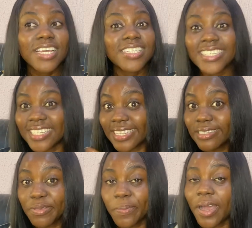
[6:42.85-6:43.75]
They sent
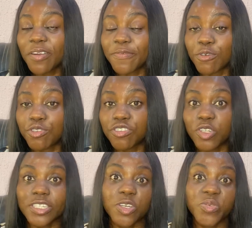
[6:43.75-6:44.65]
me back for shoes
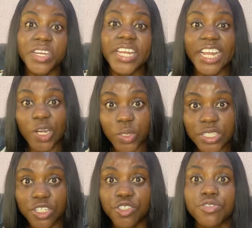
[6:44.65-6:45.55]
because I was wearing a
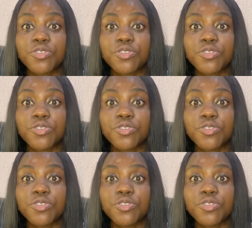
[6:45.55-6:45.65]
glossy shoe.